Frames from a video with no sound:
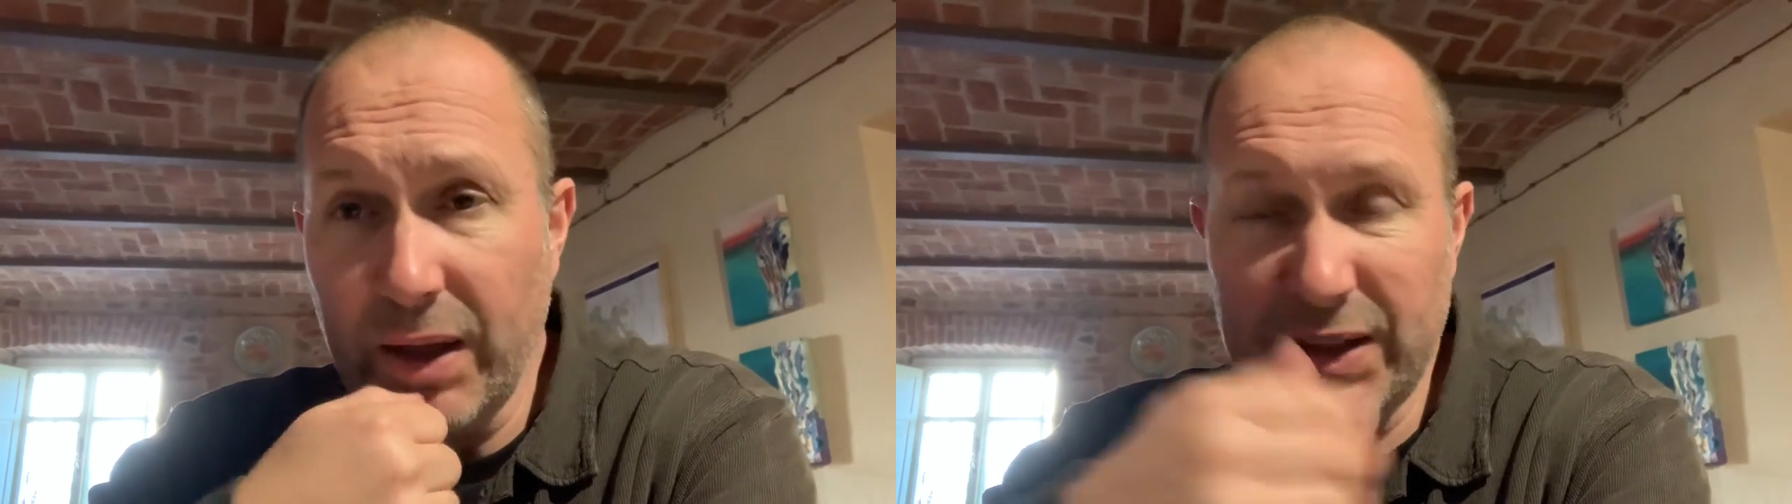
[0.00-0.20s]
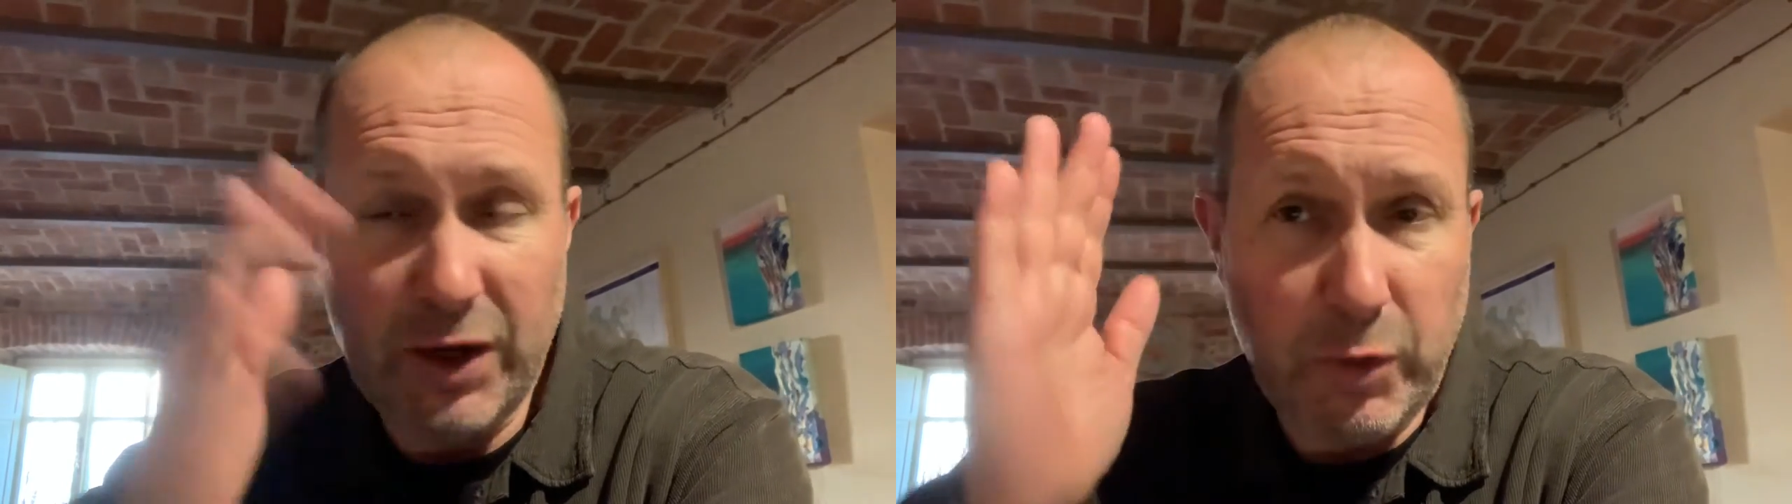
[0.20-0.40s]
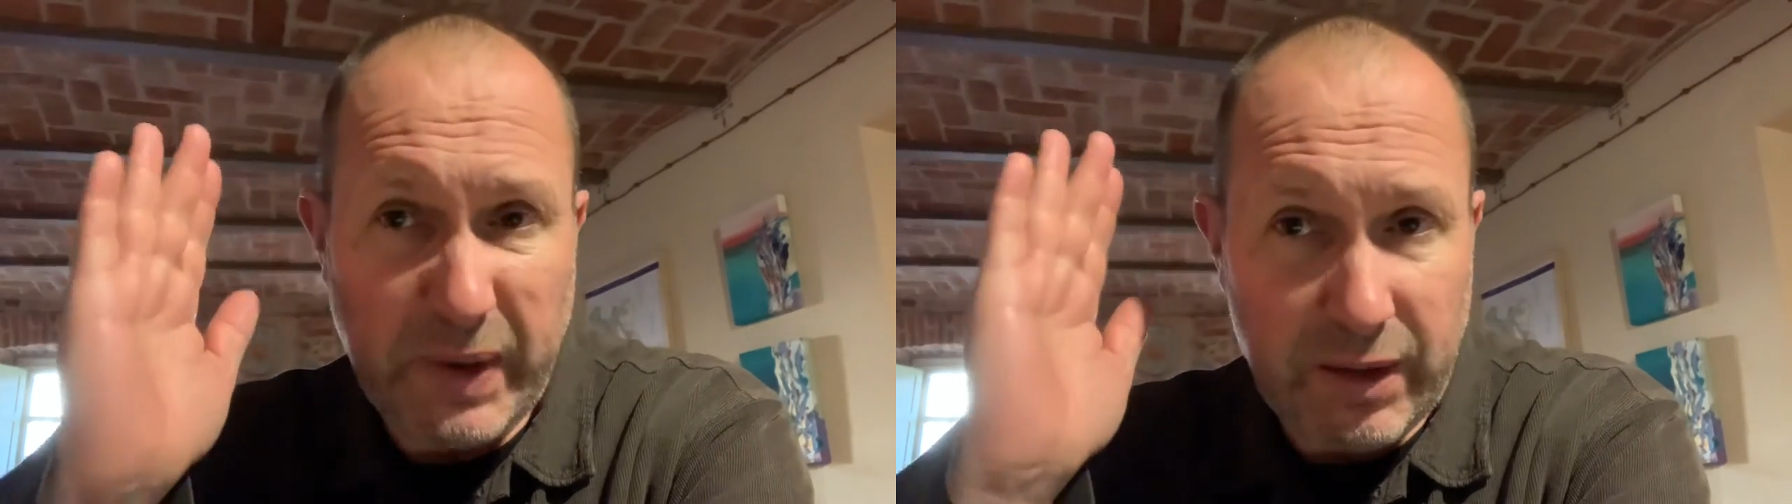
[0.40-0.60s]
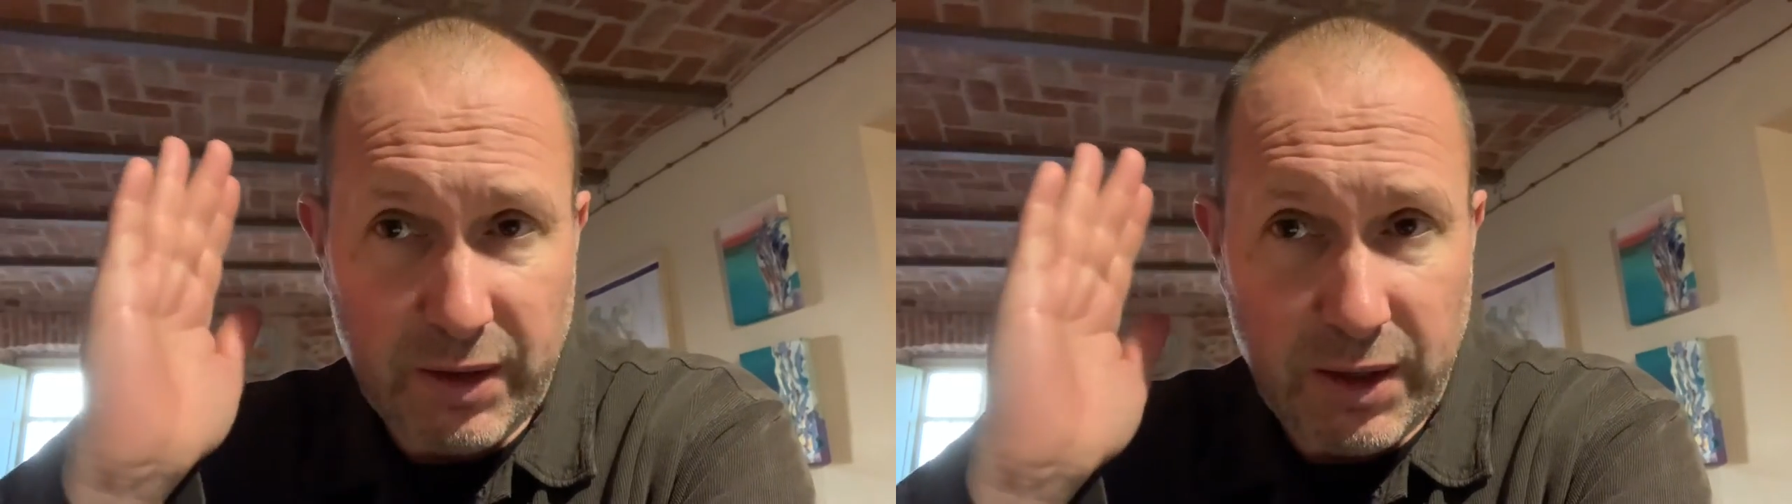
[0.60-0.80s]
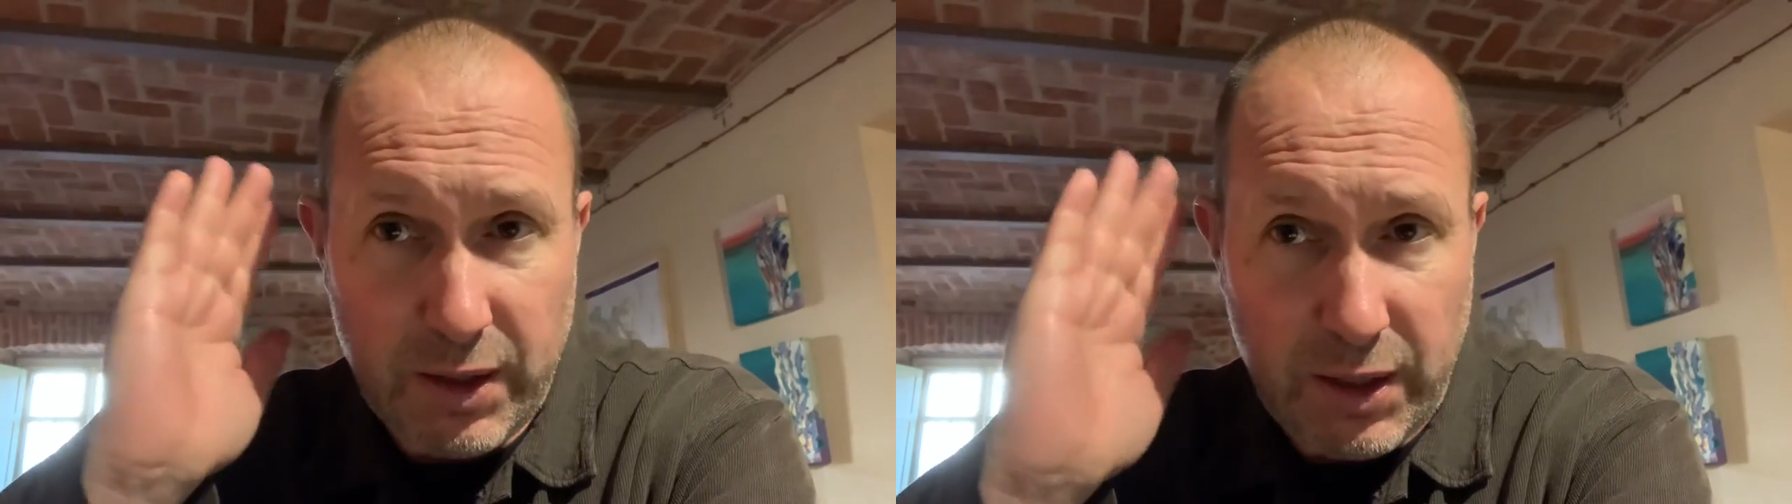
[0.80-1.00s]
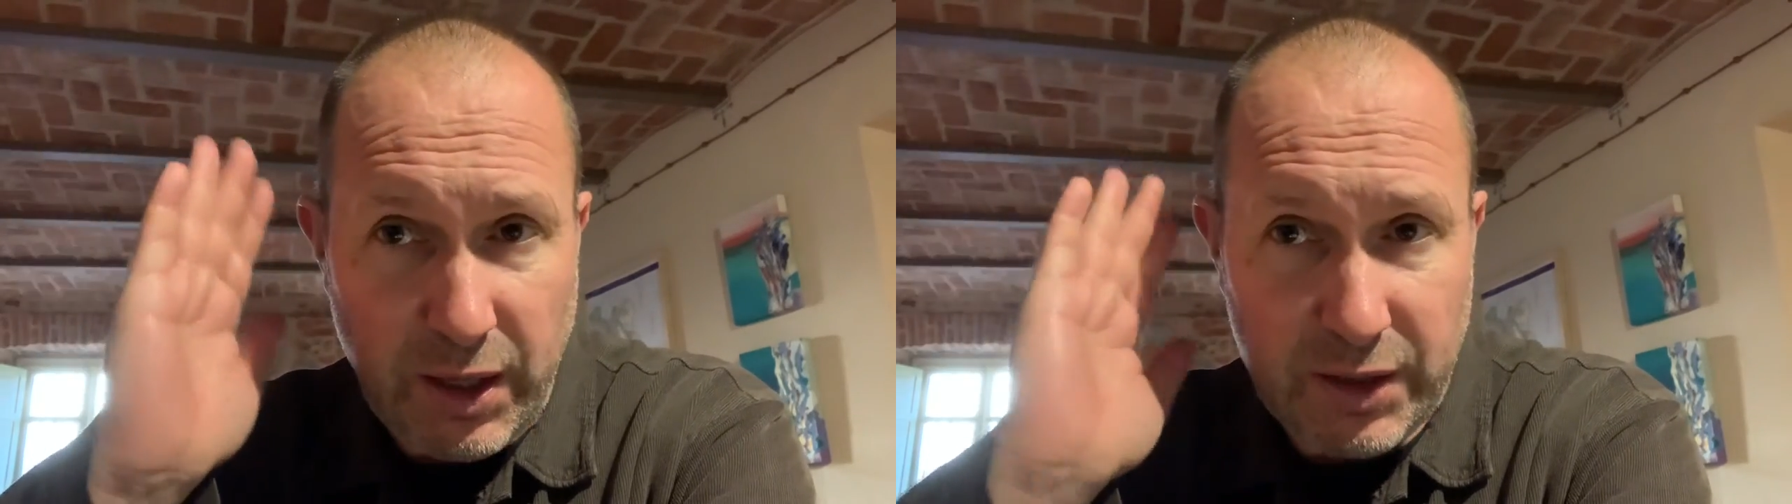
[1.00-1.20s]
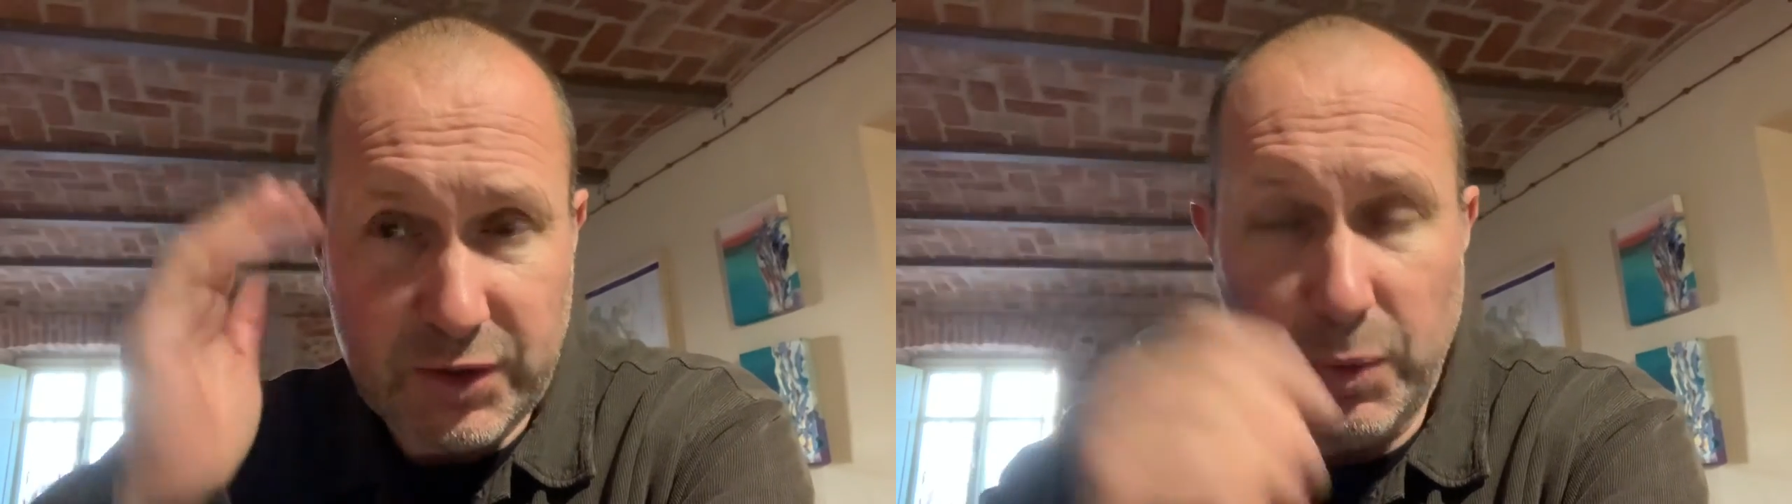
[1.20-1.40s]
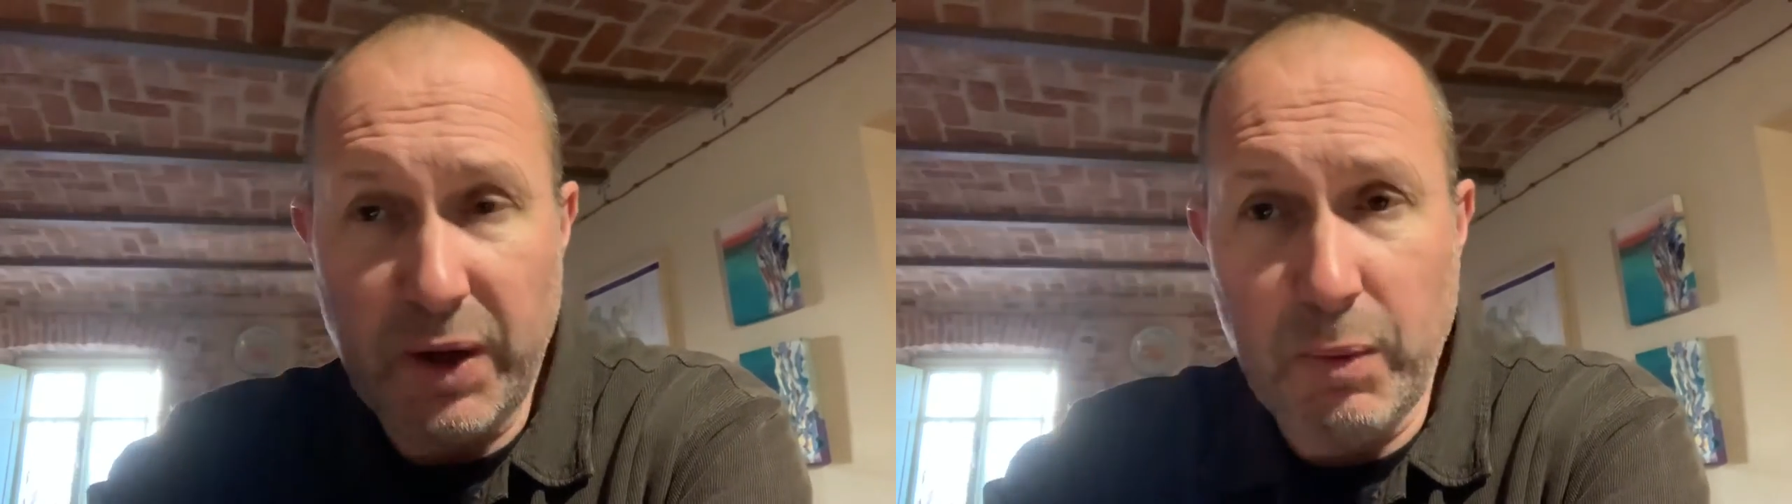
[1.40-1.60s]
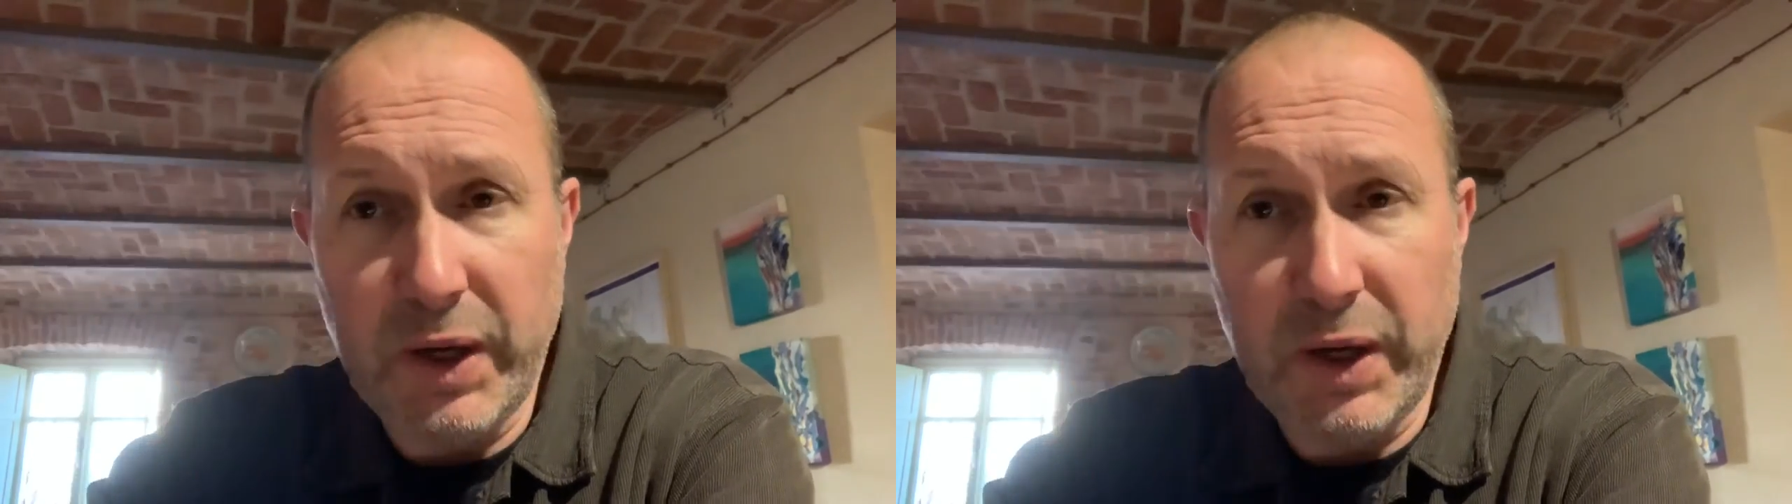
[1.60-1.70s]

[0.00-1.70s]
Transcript: I'll tell you about the last white